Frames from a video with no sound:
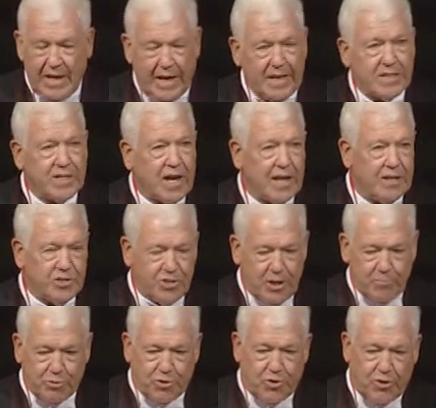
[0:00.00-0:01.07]
And he's got his
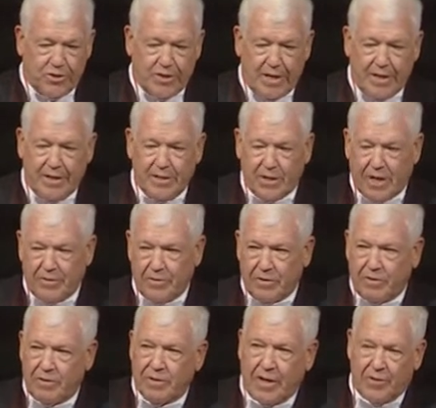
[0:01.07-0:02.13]
JEPS charts out, and he's got
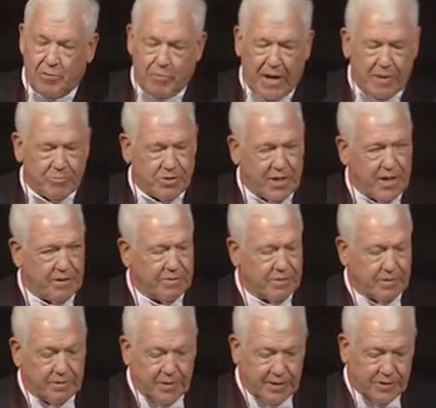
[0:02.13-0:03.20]
the maps out,
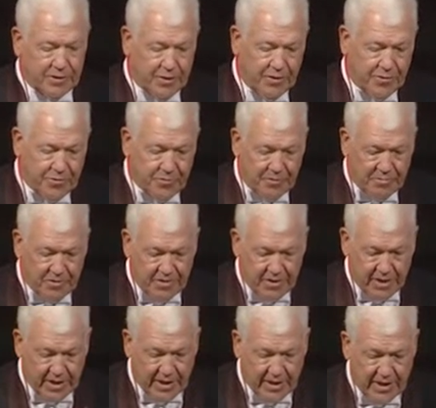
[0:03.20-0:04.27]
and he's looking through
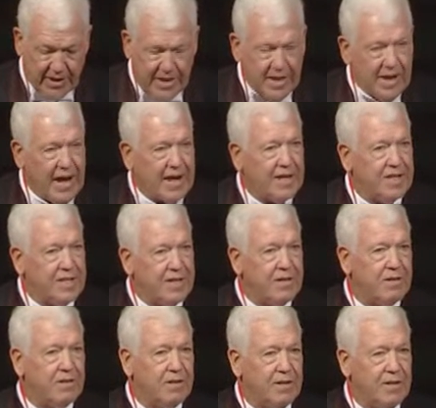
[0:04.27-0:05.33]
everything. And I could
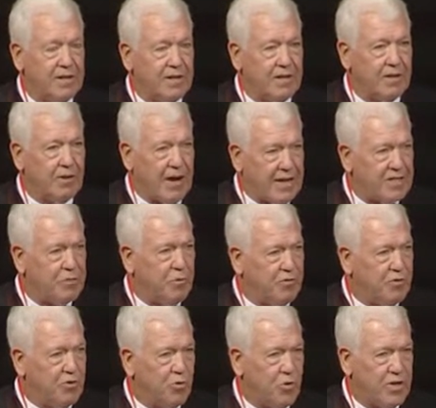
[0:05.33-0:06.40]
tell, you know, I asked him a
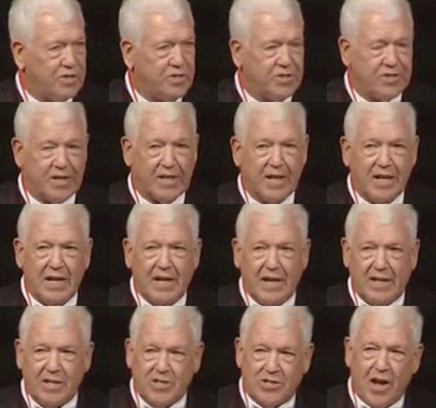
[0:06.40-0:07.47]
few questions, and
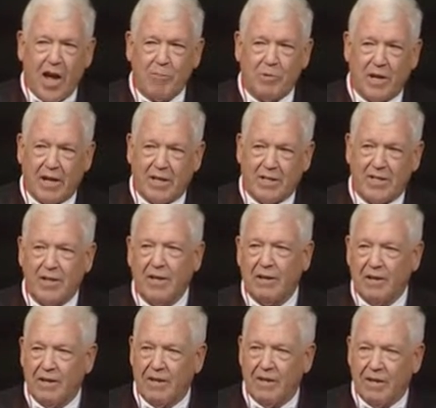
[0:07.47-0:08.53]
he stopped, and I could tell he
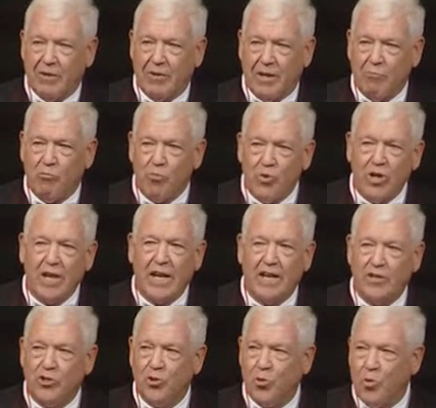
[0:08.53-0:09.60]
really
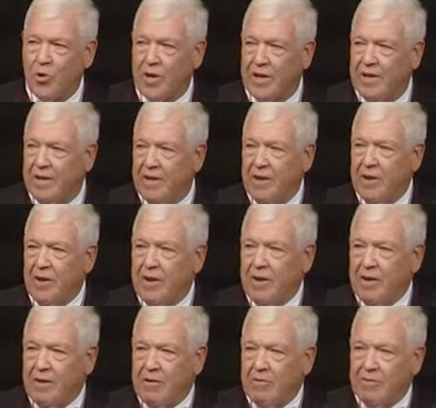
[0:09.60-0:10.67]
enjoyed
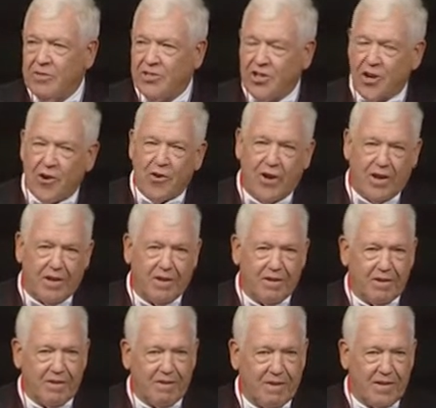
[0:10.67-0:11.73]
sharing
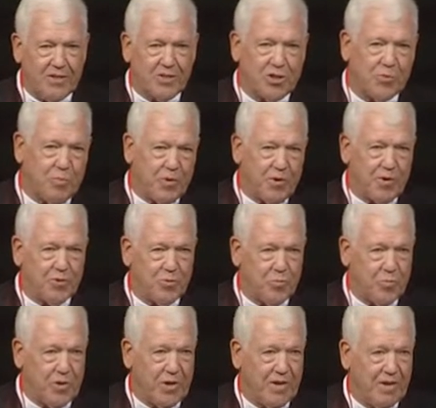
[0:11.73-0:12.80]
his experience
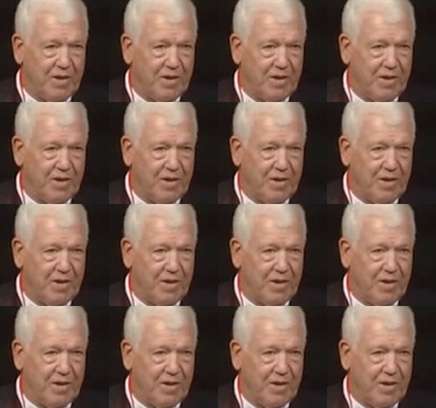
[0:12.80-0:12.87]
with me.